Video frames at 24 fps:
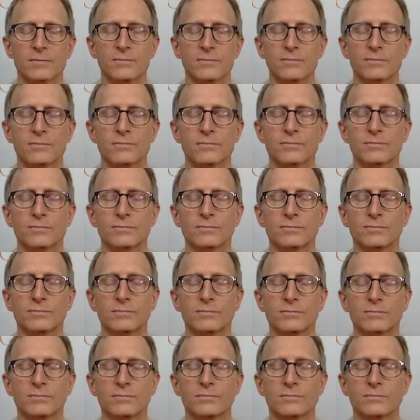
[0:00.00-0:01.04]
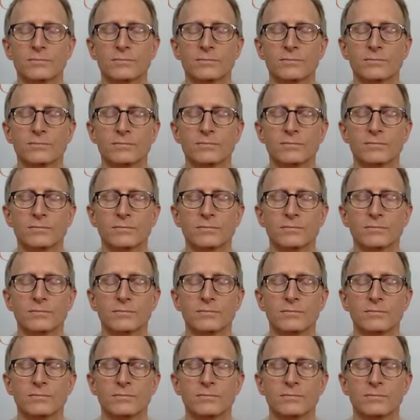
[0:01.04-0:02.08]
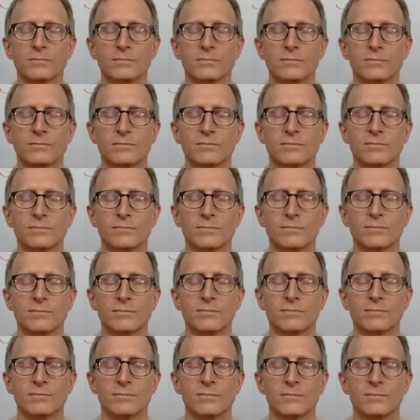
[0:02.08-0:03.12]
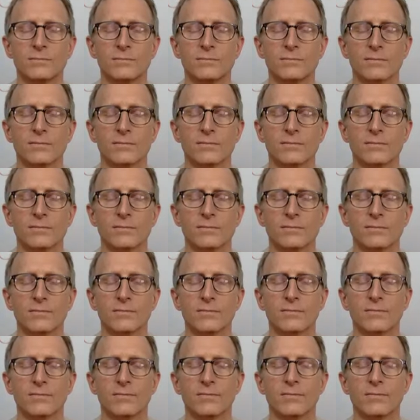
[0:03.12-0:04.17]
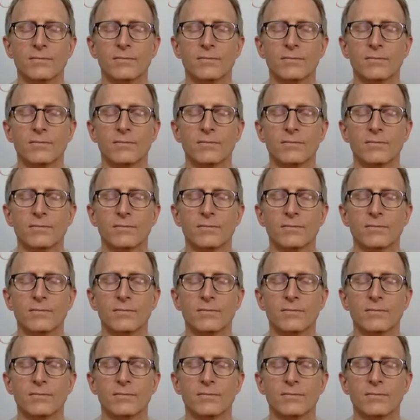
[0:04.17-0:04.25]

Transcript: No one is speaking in this clip.